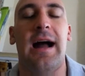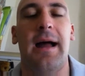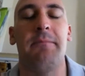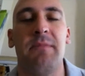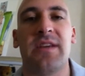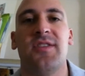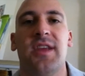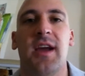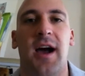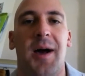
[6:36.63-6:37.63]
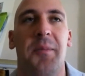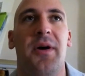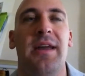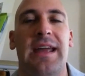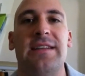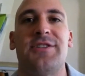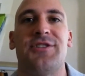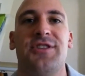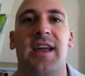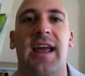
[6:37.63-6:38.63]
I'm mixing up
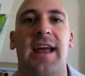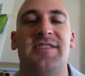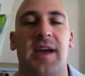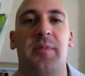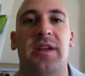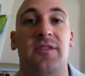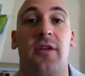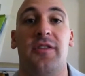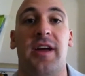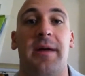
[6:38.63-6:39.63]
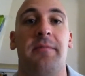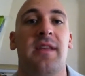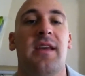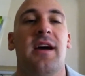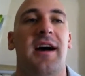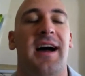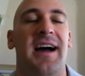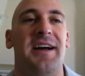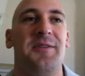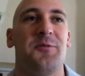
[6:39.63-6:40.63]
English and Japanese all the time.
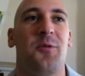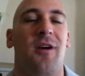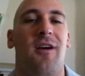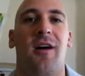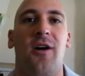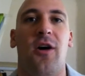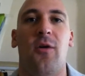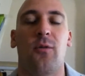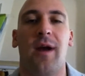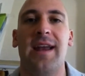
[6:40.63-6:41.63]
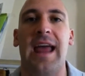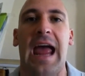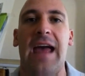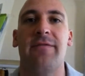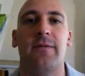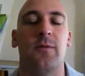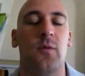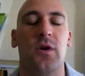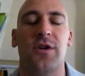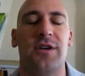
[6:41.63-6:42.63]
Where I'll write half of a
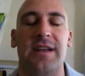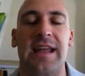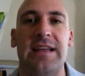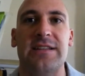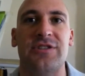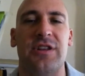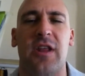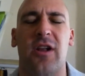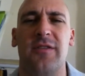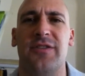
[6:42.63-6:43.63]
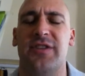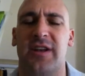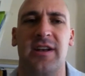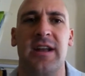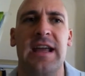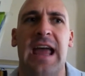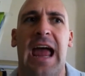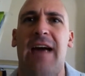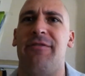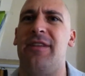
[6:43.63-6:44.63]
word in English, and then all of a sudden,
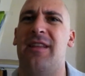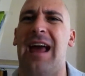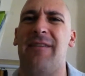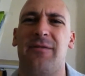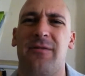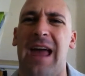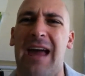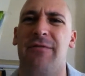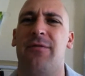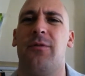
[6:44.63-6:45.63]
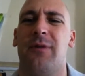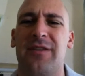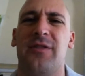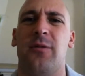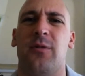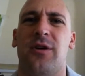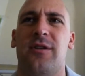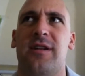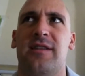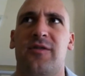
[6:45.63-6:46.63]
half the rest of the
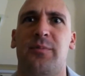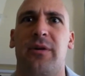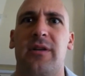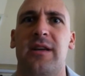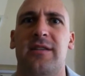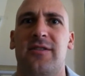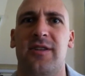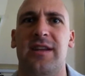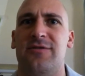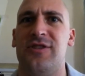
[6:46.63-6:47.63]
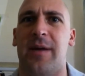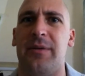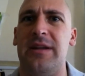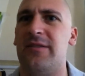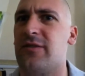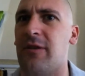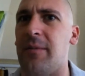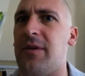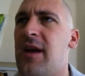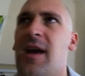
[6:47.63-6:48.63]
word is in Japanese
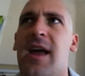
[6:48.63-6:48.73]
script,